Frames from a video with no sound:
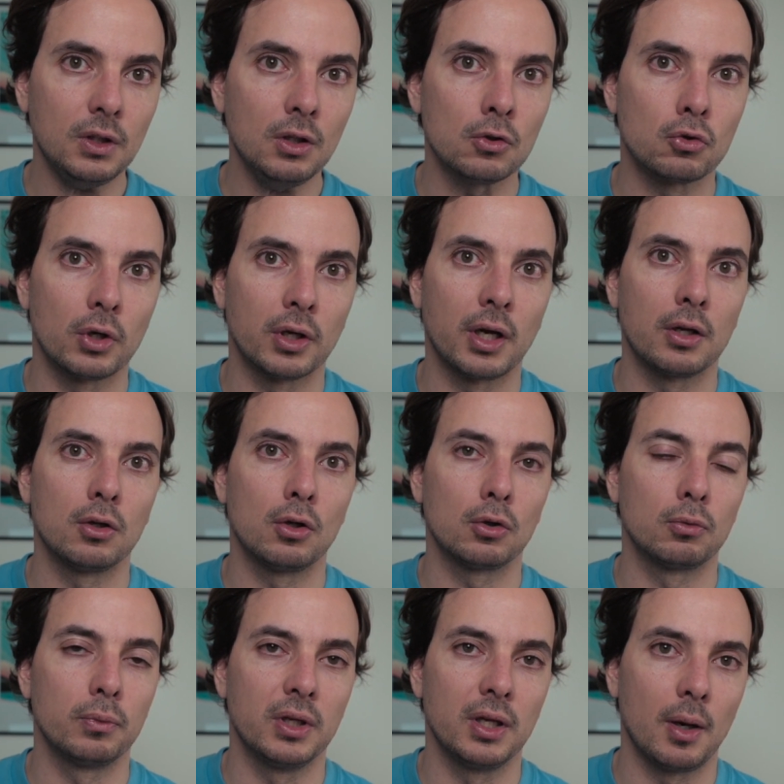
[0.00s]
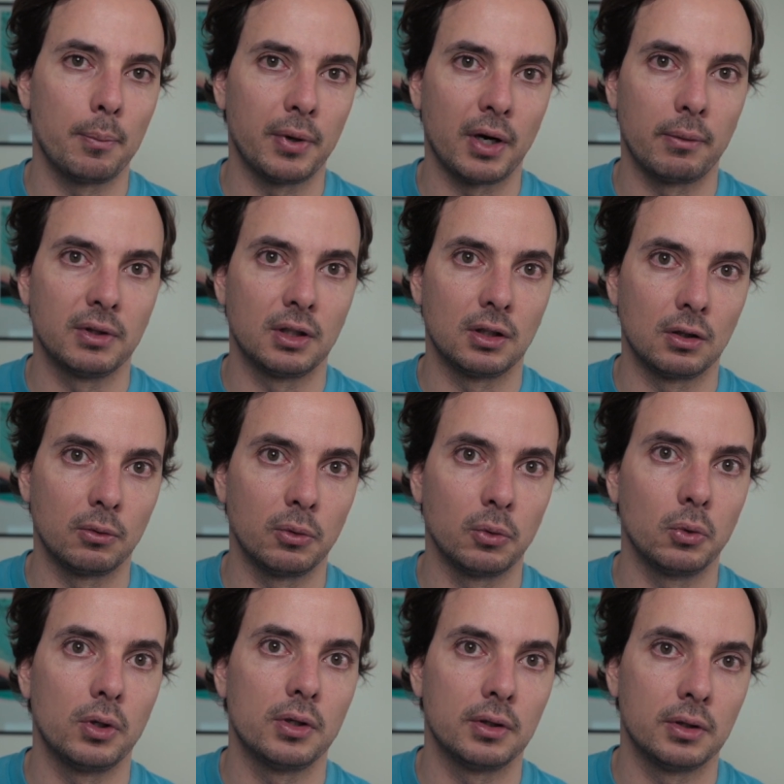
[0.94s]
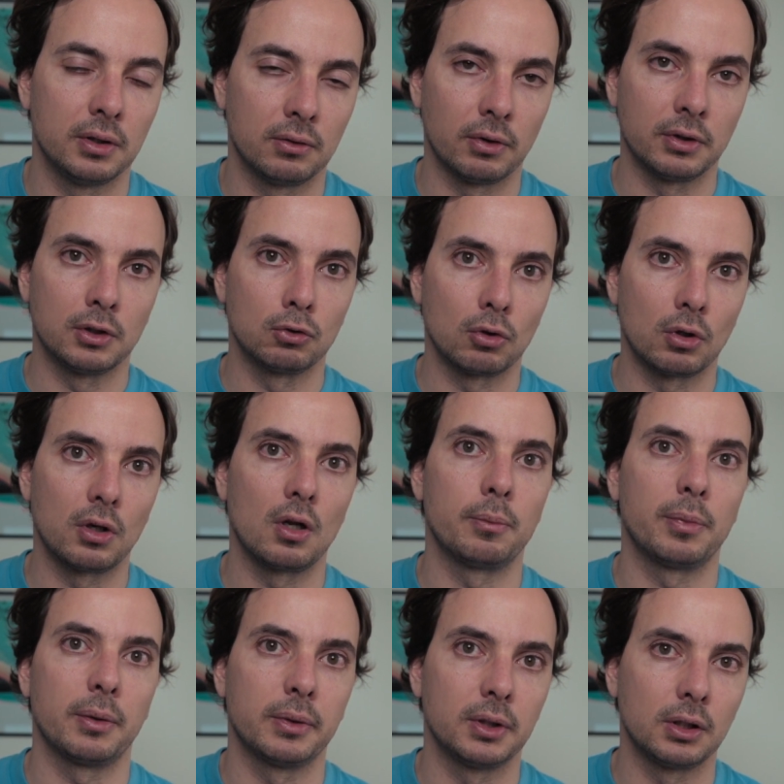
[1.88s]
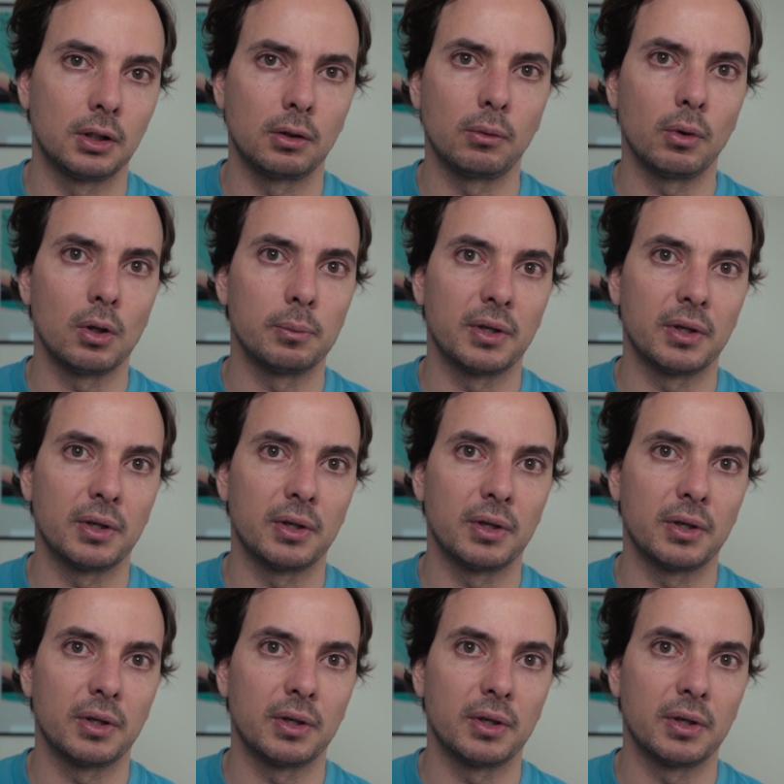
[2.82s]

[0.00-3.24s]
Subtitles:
So again, not be a private individual rented to another private individual,